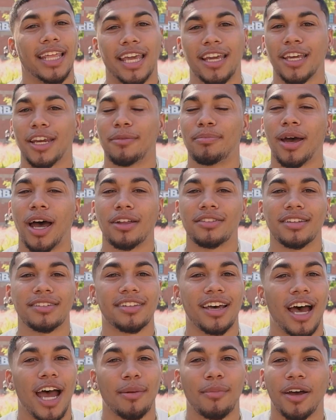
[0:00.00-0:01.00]
Thinking about the
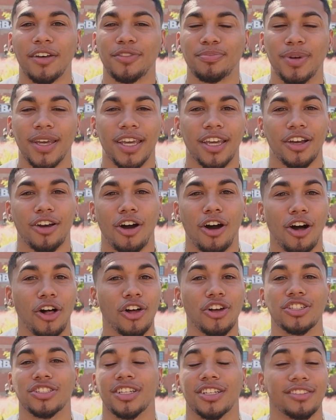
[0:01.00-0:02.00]
time I spent in
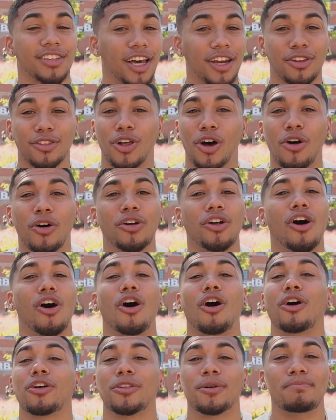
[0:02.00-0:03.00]
college and let alone
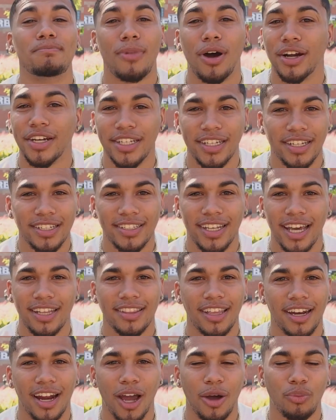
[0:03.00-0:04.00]
all the money and debt
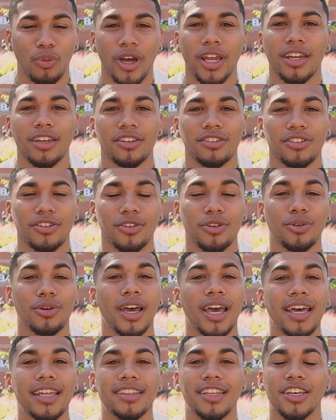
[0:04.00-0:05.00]
that I went into,
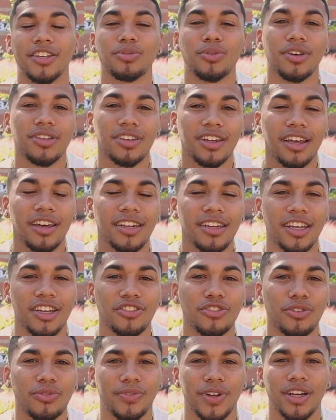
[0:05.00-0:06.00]
this was an
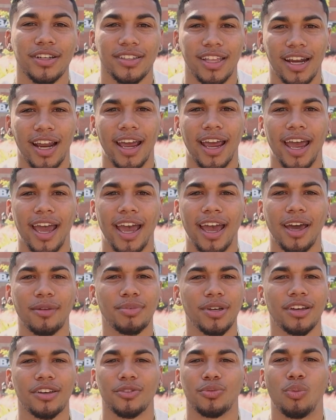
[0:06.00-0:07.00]
initial fear that I had
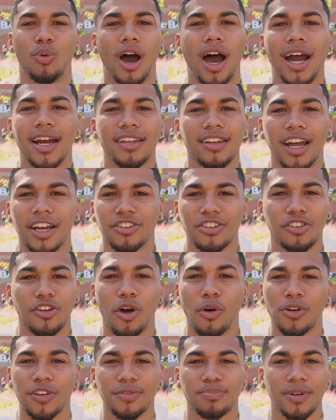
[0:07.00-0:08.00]
because why did I just
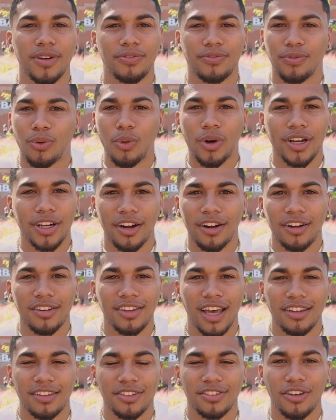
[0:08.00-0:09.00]
go and spend four
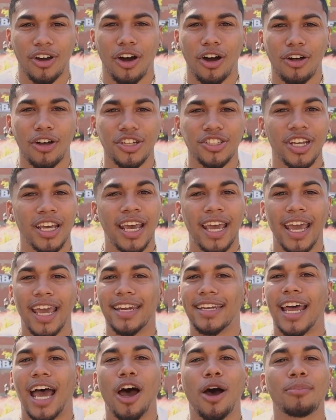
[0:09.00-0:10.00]
years at this college
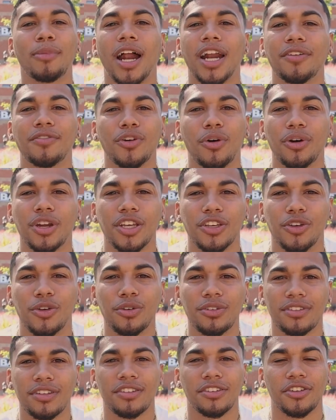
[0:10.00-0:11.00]
and now I'm not even going to
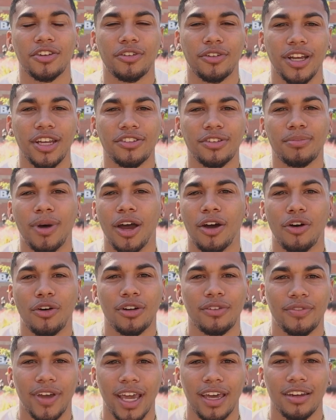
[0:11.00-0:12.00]
use this degree to my
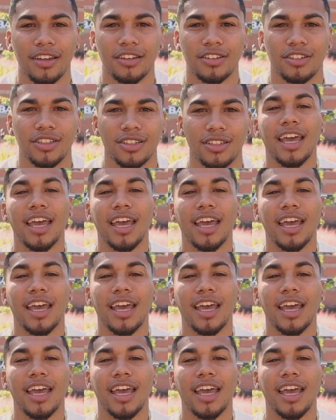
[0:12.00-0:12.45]
own advantage?